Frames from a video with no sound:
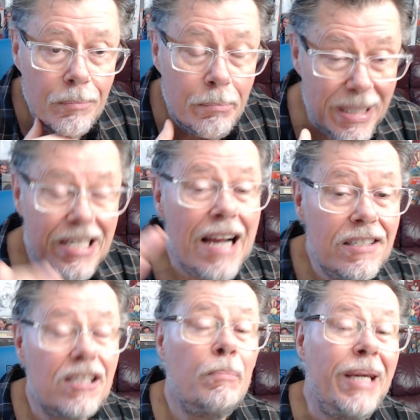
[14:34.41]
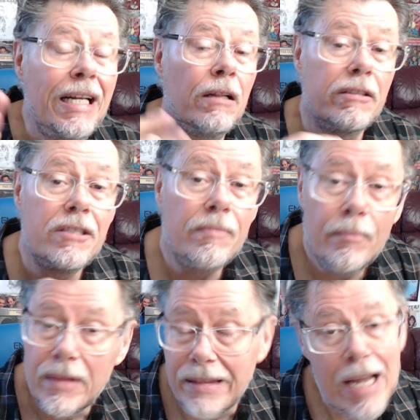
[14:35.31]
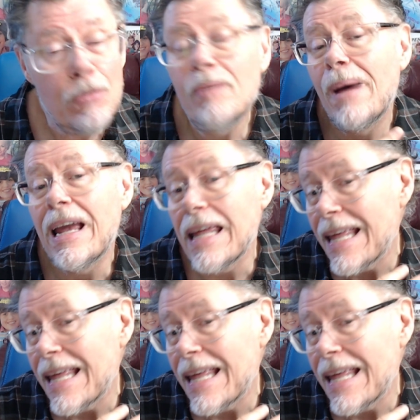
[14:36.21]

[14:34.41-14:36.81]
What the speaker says: besides the Beatles, they were my